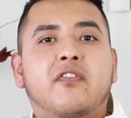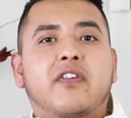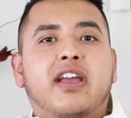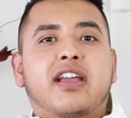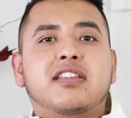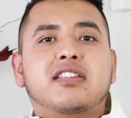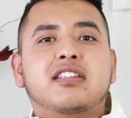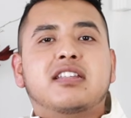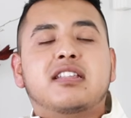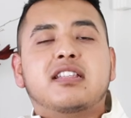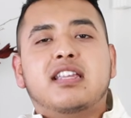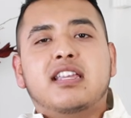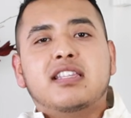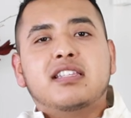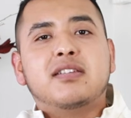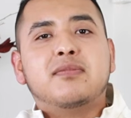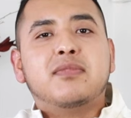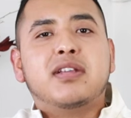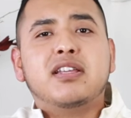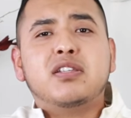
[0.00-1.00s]
fashion, get
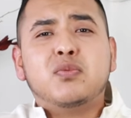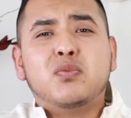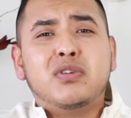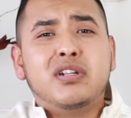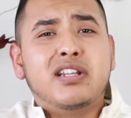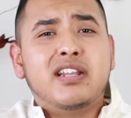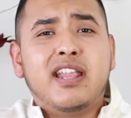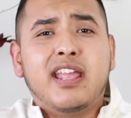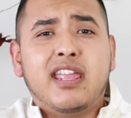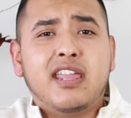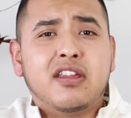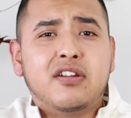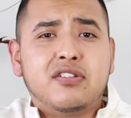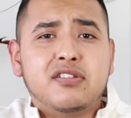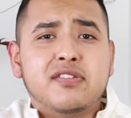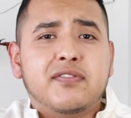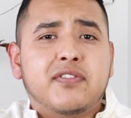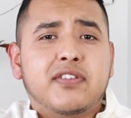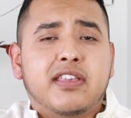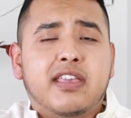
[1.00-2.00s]
some nice wooden
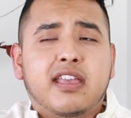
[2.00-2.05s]
hangers if you